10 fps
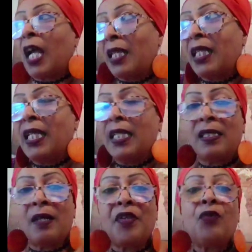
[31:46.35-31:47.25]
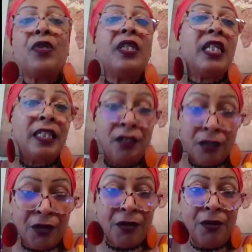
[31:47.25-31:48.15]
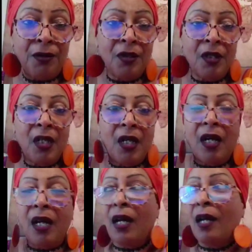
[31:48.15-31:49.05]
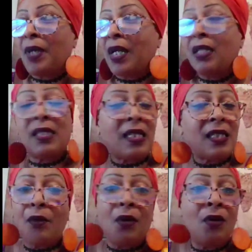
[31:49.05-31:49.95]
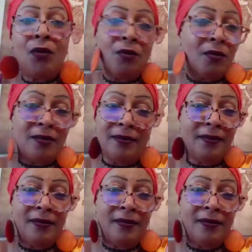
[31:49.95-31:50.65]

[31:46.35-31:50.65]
I think it's something we need to do, because that's our home.